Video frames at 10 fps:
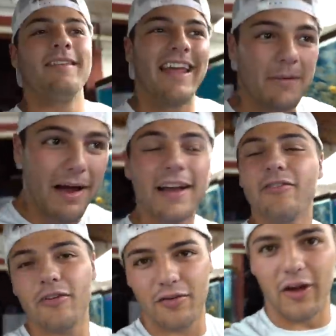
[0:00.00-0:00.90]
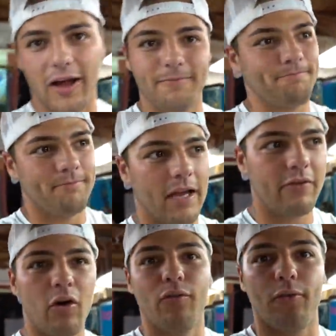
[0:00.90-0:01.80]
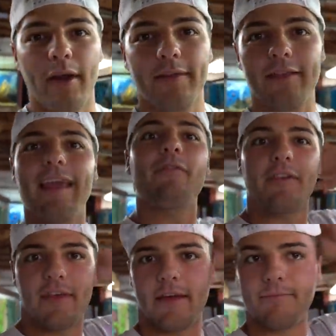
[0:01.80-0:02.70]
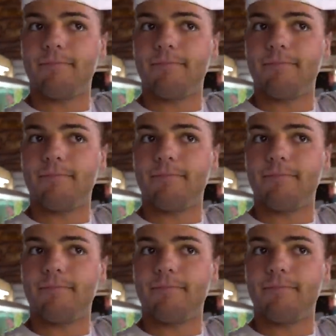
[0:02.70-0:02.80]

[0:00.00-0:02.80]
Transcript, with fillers: Now you might have just thought, it's over, right? That's everything.